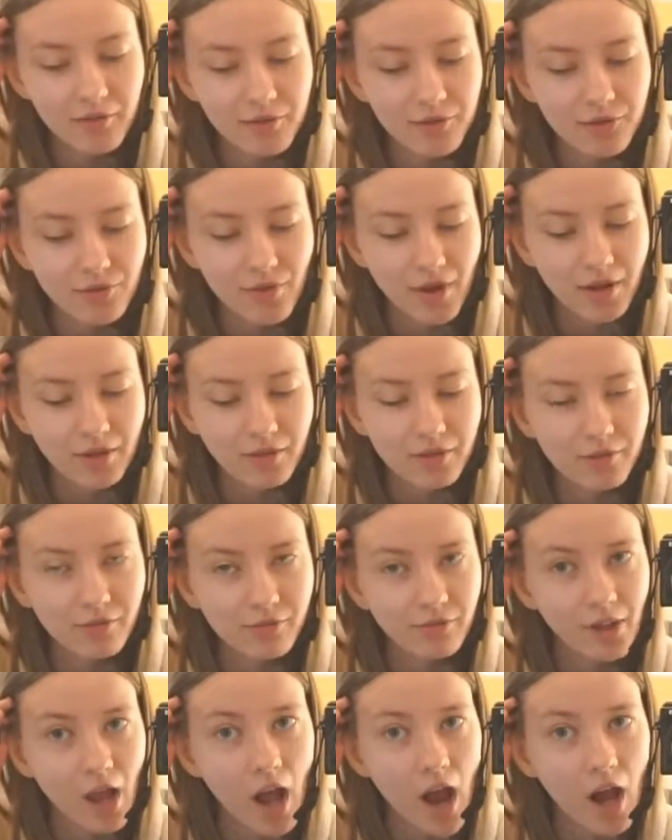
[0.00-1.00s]
I was trying
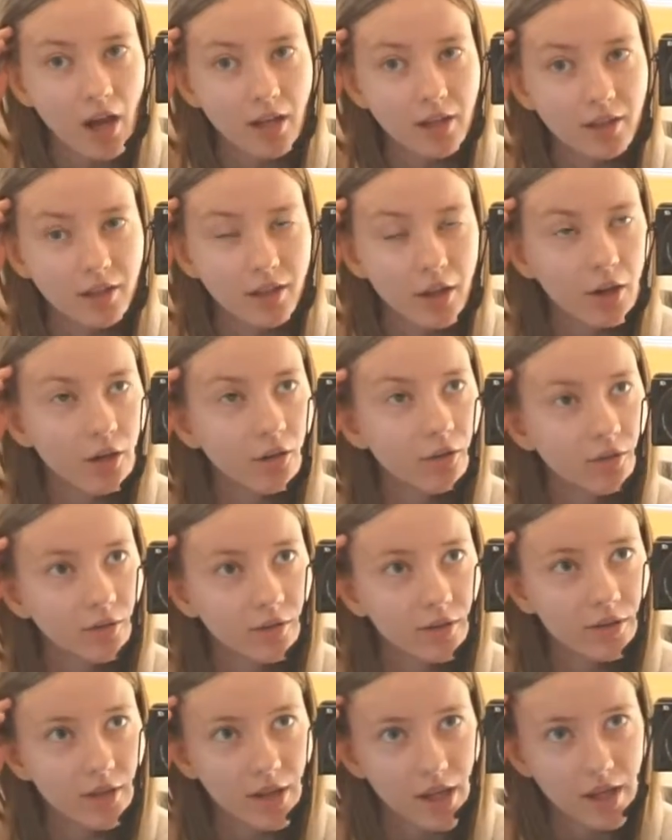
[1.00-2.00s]
to vlog, you know,